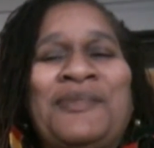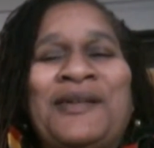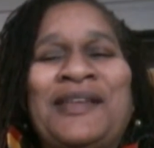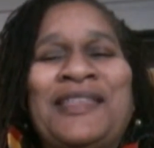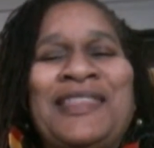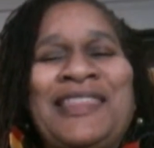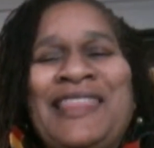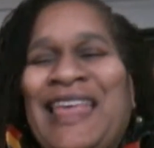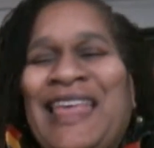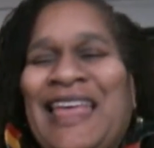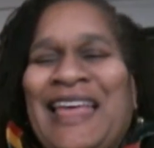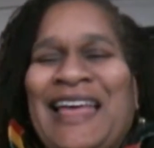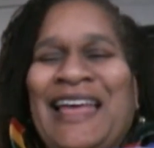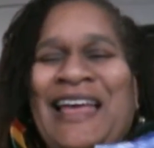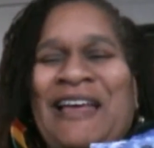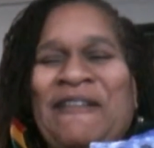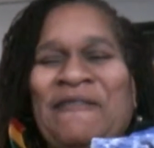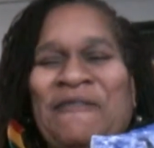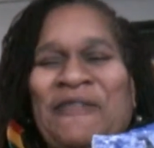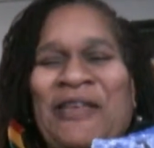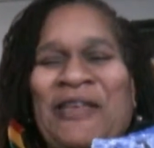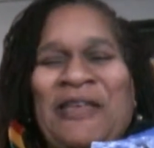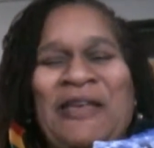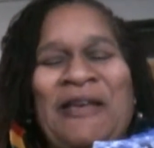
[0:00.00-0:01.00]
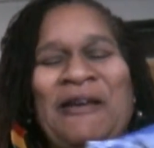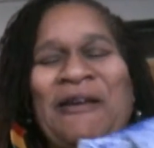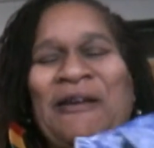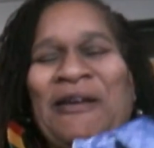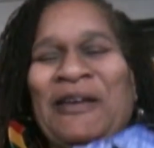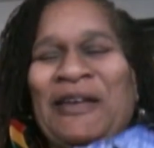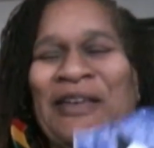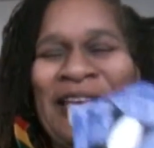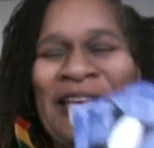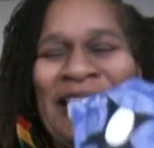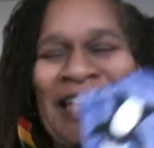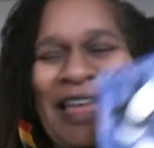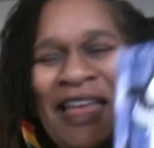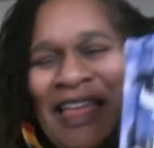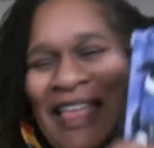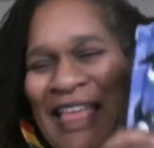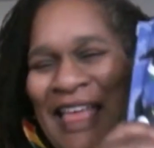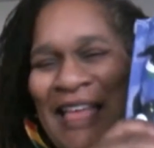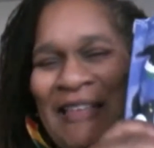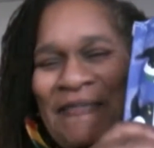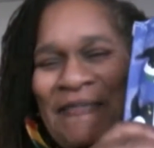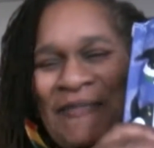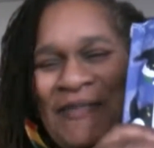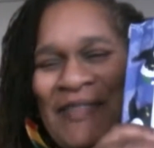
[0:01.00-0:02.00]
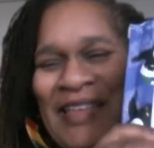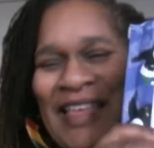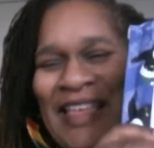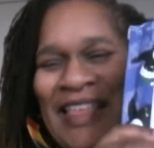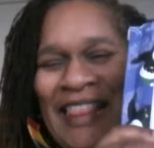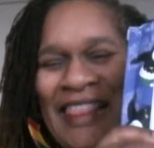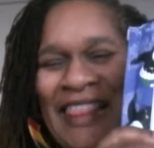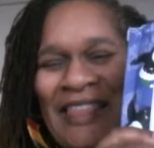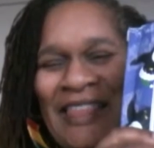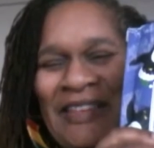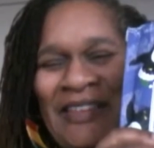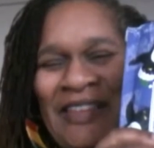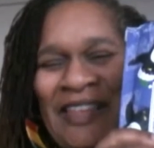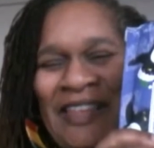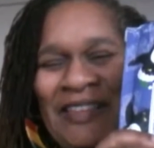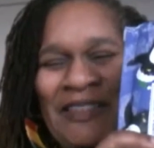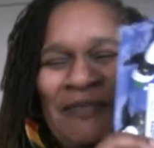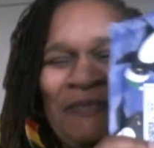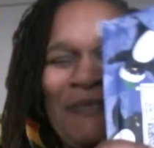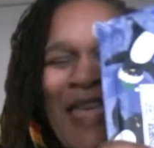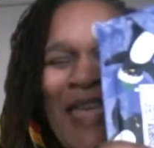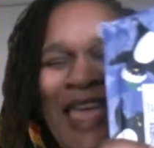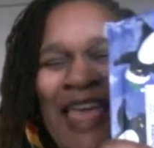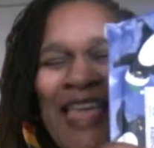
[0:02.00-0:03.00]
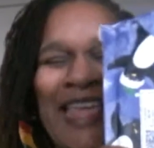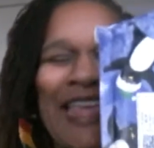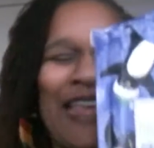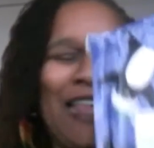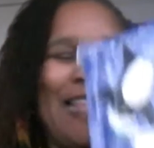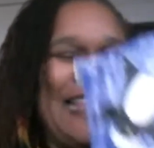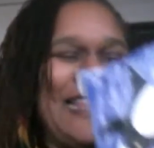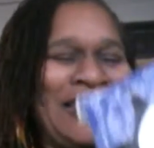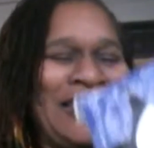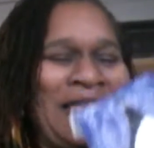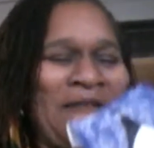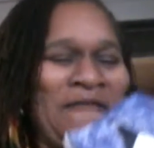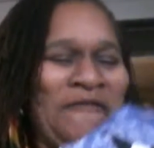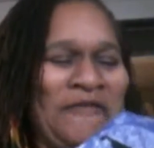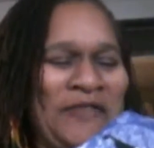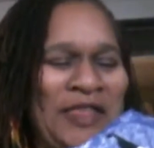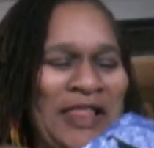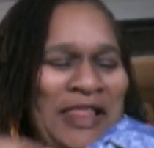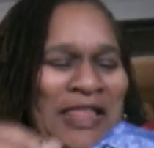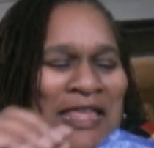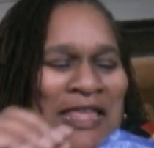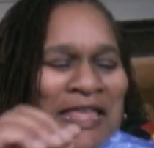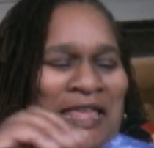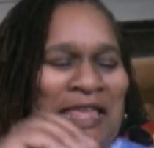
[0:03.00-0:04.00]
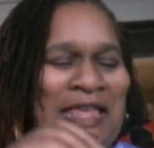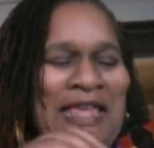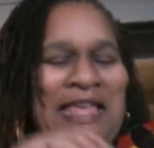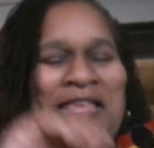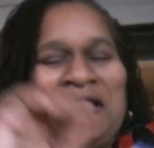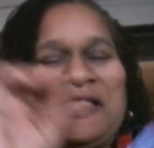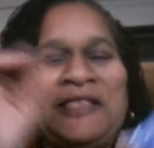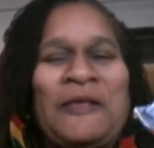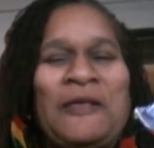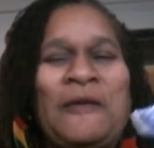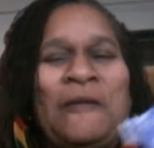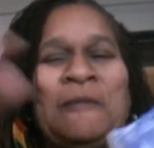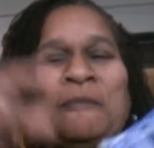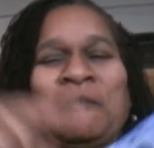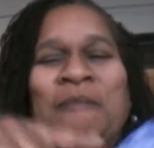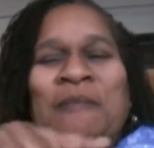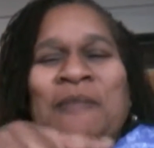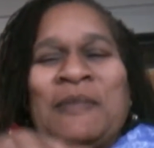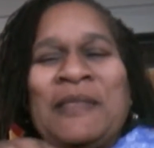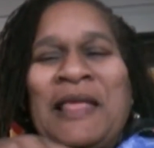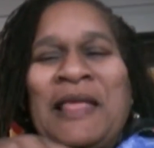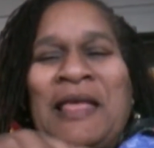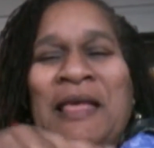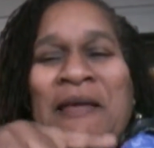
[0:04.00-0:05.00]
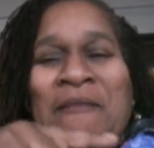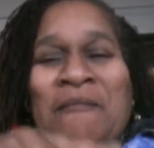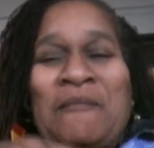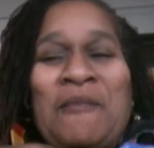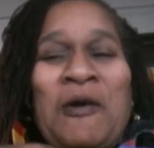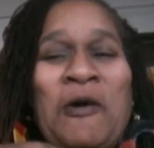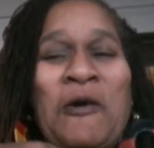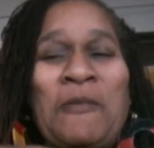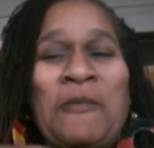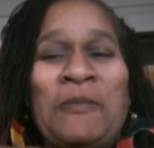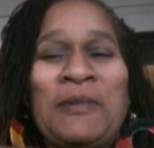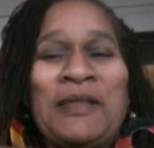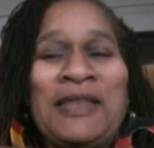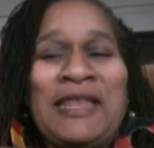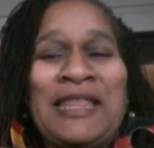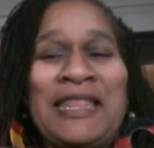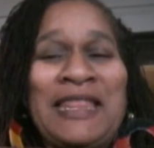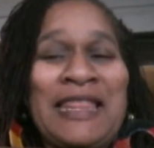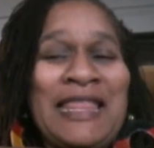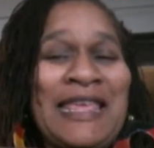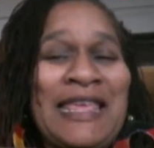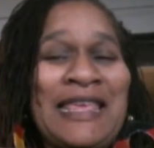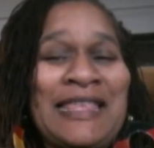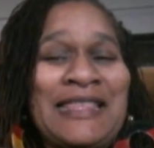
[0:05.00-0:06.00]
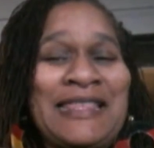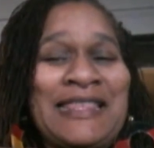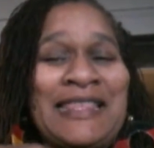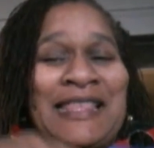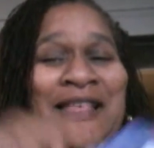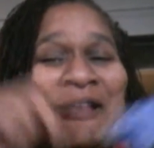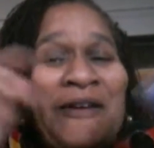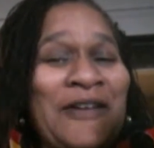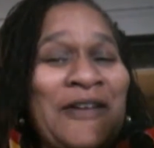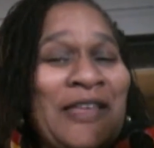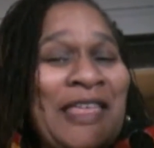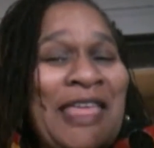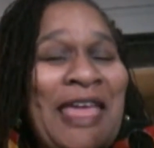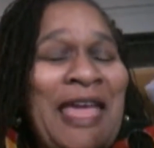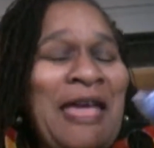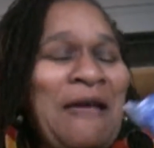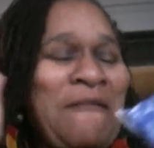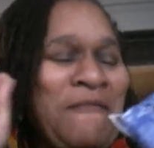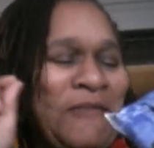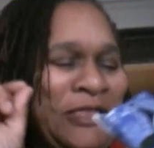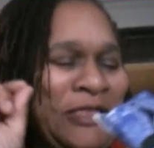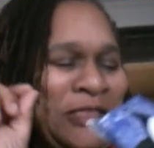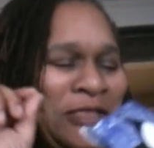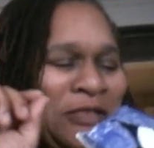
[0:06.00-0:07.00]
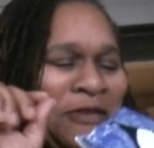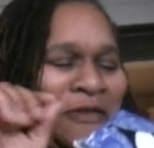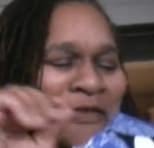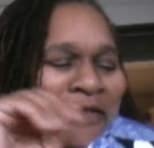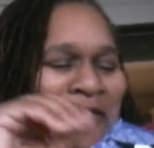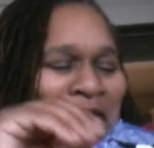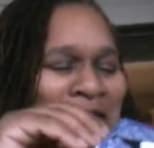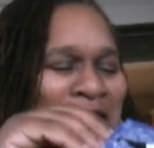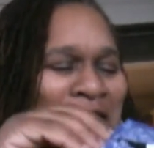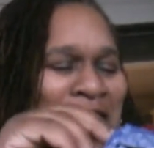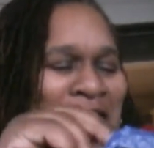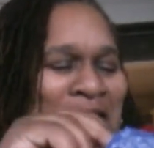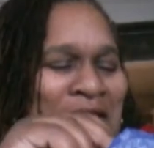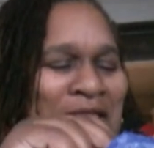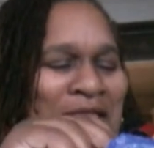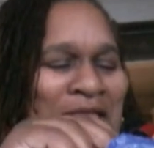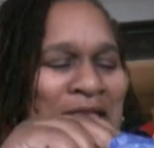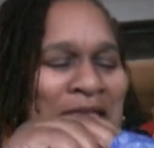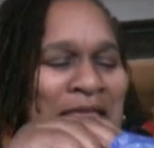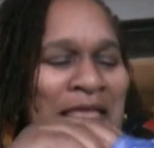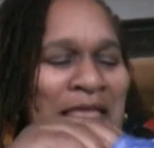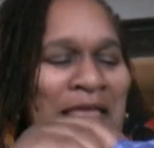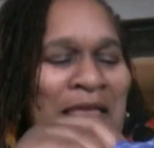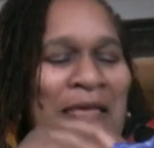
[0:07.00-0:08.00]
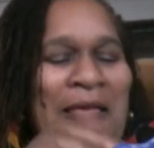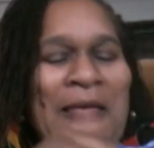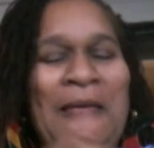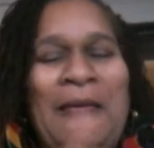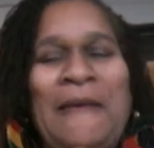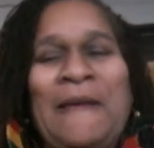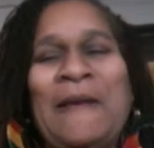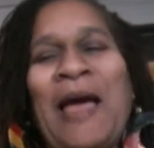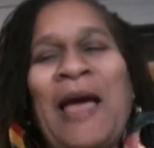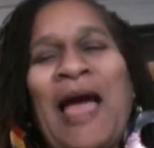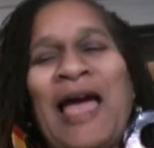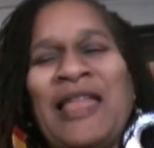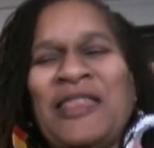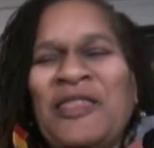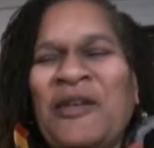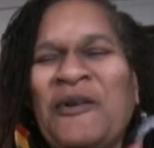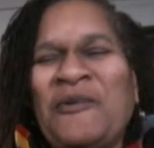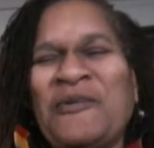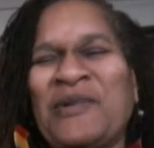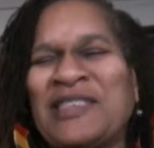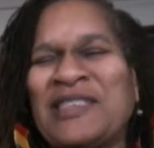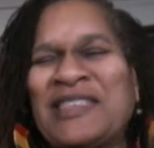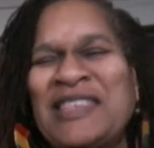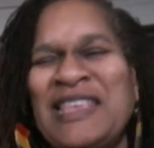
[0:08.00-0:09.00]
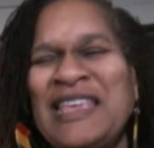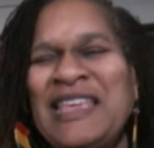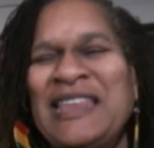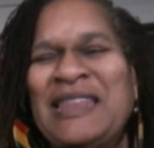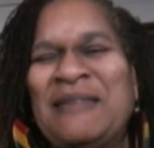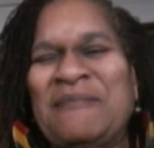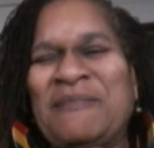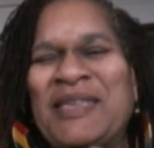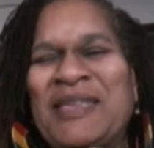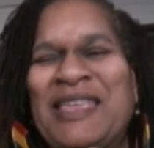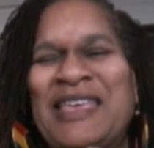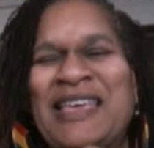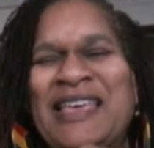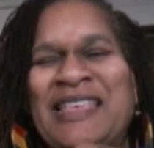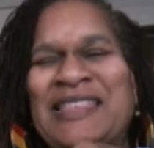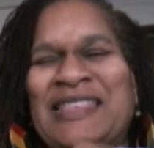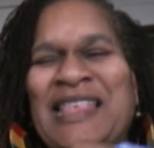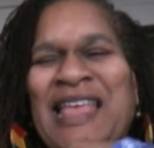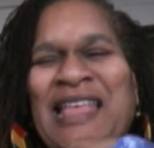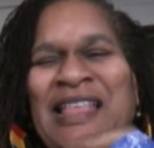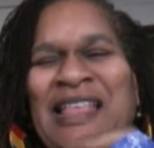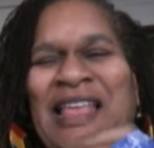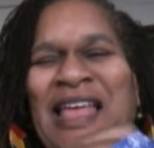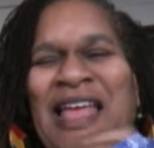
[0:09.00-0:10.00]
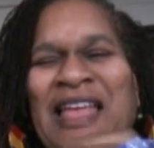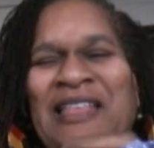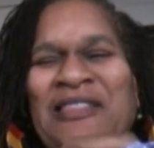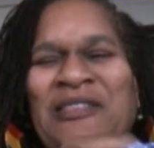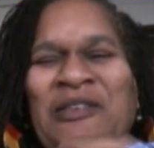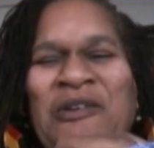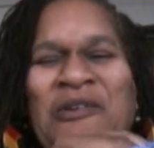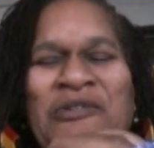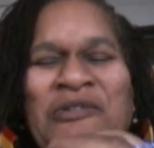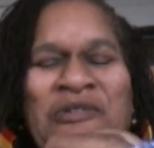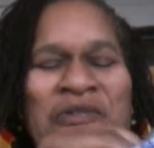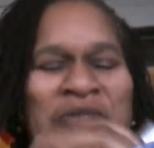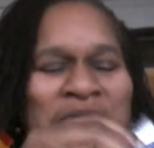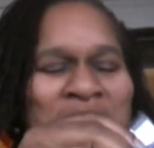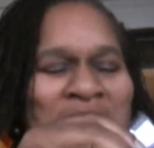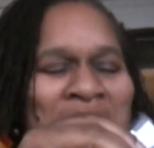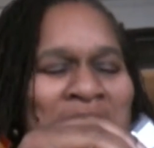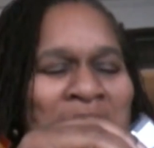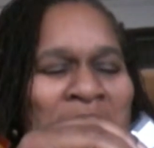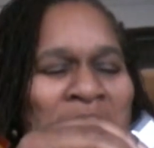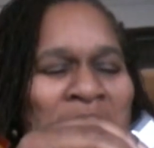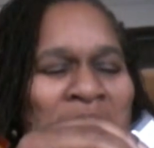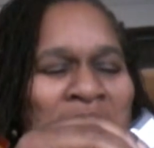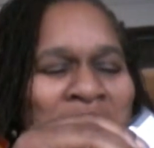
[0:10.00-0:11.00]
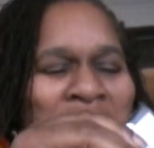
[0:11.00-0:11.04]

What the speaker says: But yeah, I've got me a little package. I'm feeling good. So I'm opening this on camera so you can see. I know what's in it because I told her what I